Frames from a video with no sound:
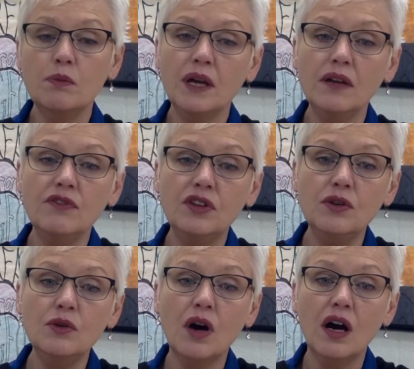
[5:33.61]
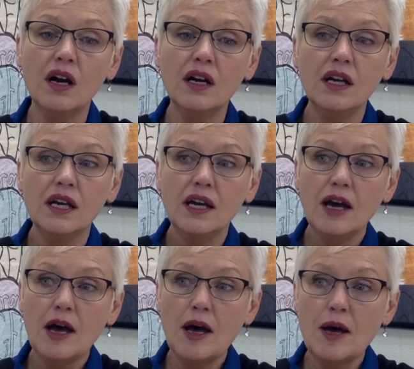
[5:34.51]
But if you are
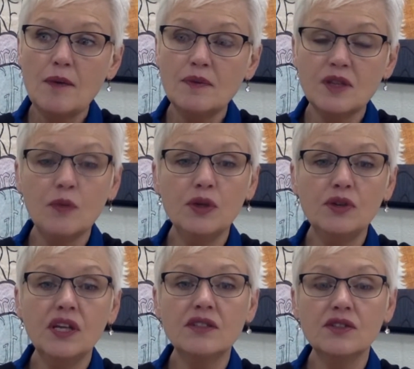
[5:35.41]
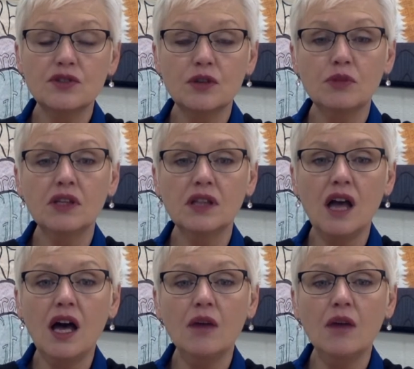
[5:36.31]
someone who gets in trouble a lot,